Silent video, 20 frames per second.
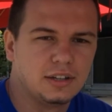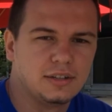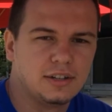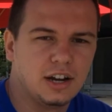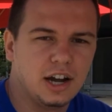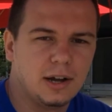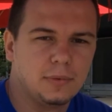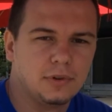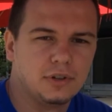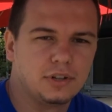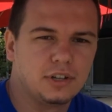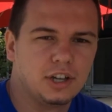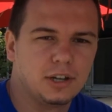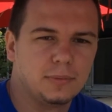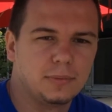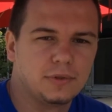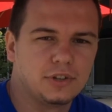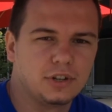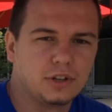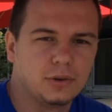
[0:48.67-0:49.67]
a job on
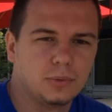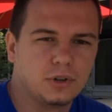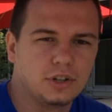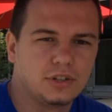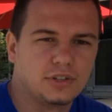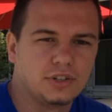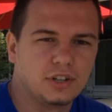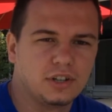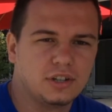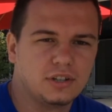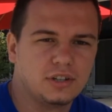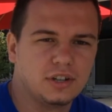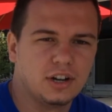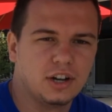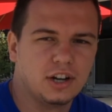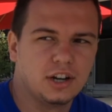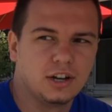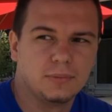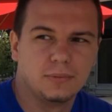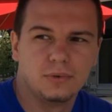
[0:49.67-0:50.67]
campus, like a work-study
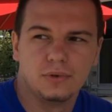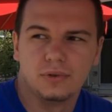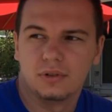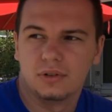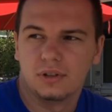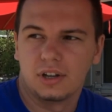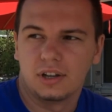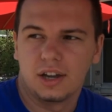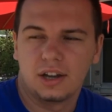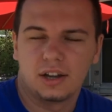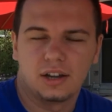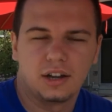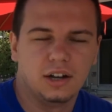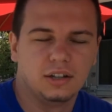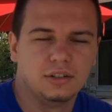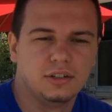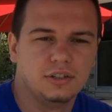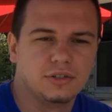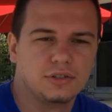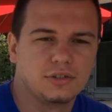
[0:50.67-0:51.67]
job or like at
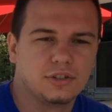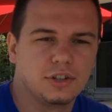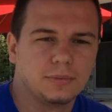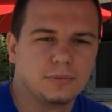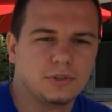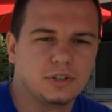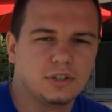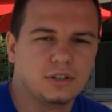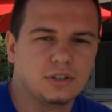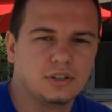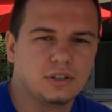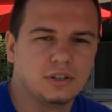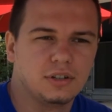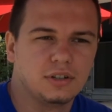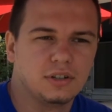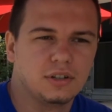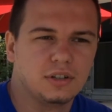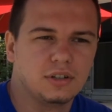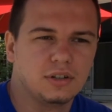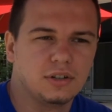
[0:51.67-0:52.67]
college or something, and
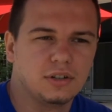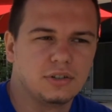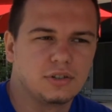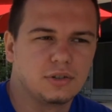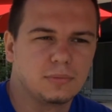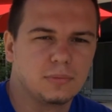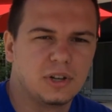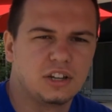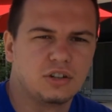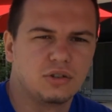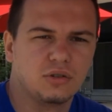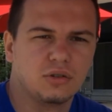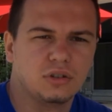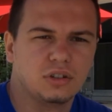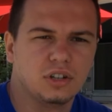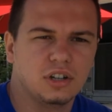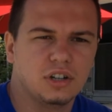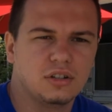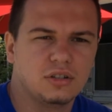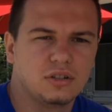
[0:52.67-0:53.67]
then also make your own
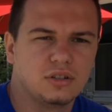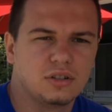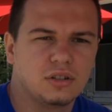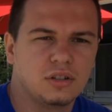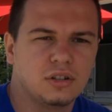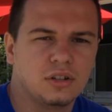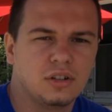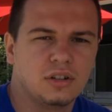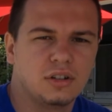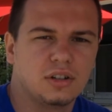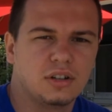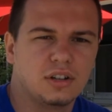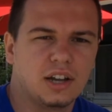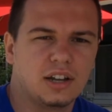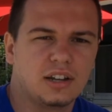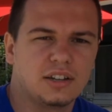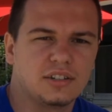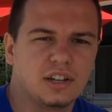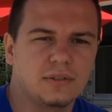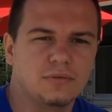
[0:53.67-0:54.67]
lunch.
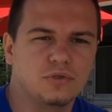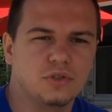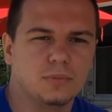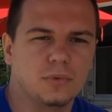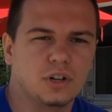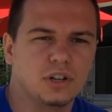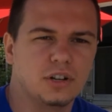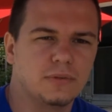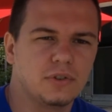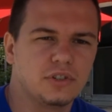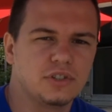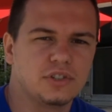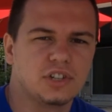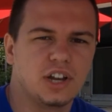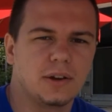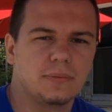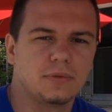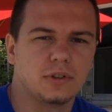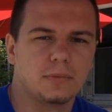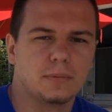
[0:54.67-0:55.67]
Kind of saves you money versus
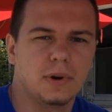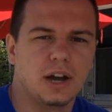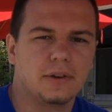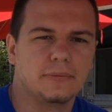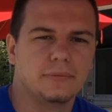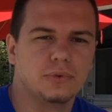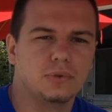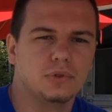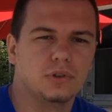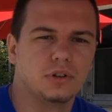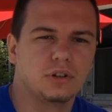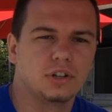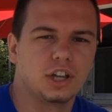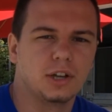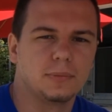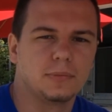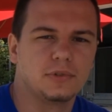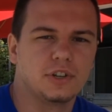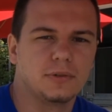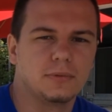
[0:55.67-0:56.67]
having to buy food on
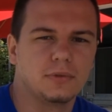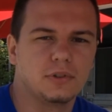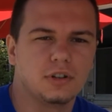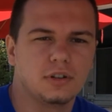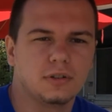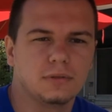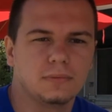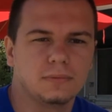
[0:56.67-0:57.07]
campus every day.